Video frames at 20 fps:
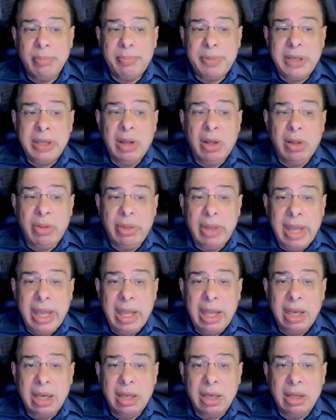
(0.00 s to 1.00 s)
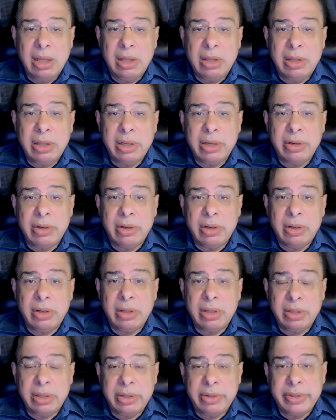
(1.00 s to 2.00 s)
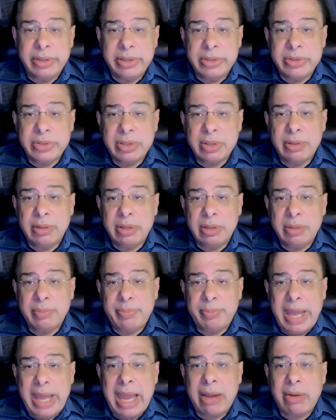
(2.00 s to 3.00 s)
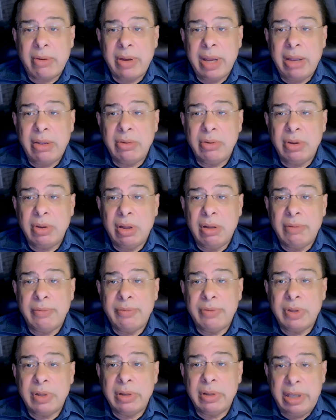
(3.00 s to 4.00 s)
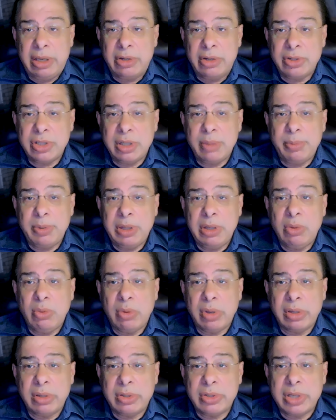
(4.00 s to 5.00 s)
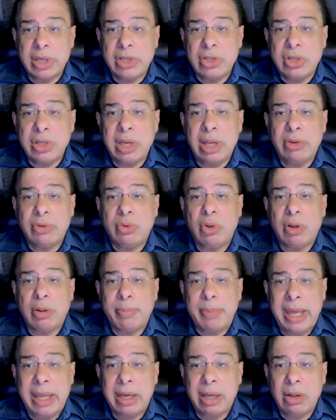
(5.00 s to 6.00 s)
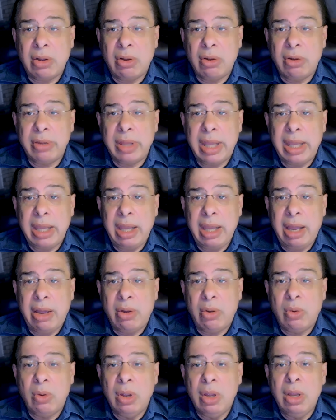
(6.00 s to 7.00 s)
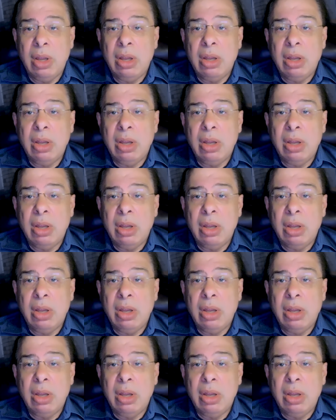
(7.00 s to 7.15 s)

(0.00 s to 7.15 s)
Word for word: Beyond that, there there is the the background of the leadership in the organization. How dogmatic are they? How